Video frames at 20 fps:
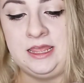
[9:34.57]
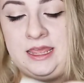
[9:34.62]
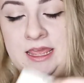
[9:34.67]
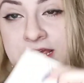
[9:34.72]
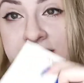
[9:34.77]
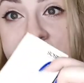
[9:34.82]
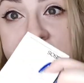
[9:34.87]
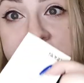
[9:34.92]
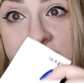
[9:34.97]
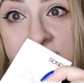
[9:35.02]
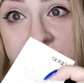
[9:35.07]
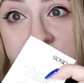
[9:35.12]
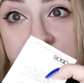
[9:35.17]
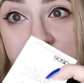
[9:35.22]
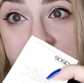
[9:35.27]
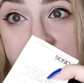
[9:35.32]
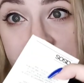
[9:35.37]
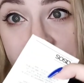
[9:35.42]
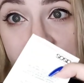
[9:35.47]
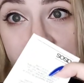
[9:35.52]
ASOS
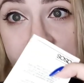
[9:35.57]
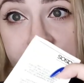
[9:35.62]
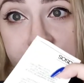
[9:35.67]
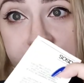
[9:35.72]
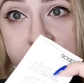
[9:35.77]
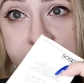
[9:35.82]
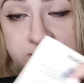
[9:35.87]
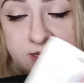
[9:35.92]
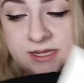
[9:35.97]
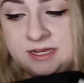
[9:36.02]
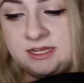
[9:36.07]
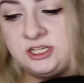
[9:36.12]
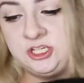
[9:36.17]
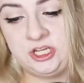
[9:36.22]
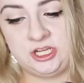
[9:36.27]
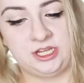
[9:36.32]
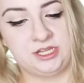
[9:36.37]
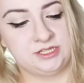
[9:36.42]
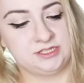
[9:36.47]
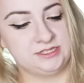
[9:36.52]
Maternity Skinny
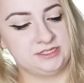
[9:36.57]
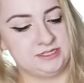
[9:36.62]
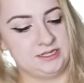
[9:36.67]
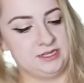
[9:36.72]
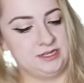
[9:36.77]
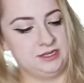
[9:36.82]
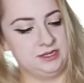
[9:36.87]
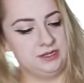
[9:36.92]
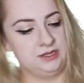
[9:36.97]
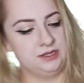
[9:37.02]
Jeans.